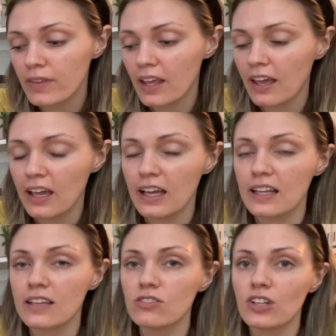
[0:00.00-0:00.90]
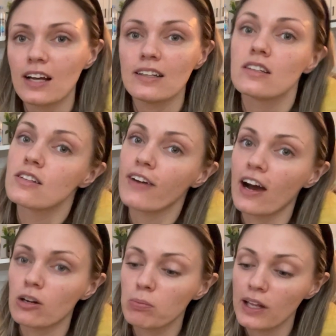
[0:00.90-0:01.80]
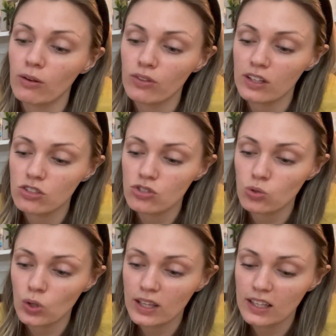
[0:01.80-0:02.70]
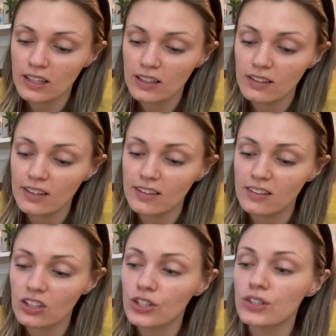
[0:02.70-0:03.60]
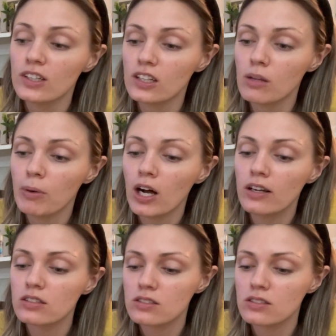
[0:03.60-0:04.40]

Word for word: and gives you ideas of how to play with each toy that is included in the box.